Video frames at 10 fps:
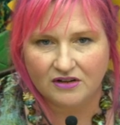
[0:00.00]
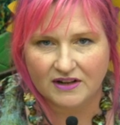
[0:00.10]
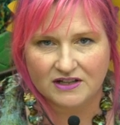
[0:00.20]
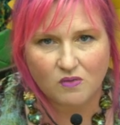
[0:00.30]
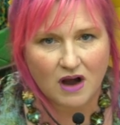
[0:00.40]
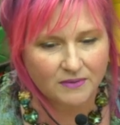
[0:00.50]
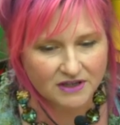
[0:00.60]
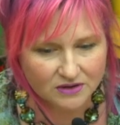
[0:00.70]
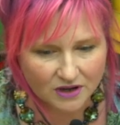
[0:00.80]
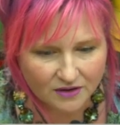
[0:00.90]
know, that's why we
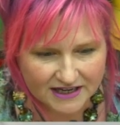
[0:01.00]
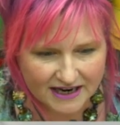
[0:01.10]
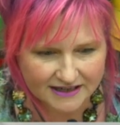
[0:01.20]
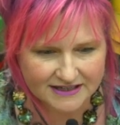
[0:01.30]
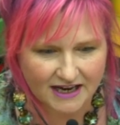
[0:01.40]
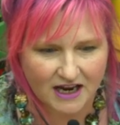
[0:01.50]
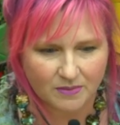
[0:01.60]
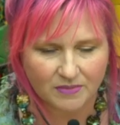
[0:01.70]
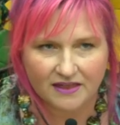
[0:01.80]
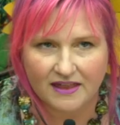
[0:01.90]
do low tack tape.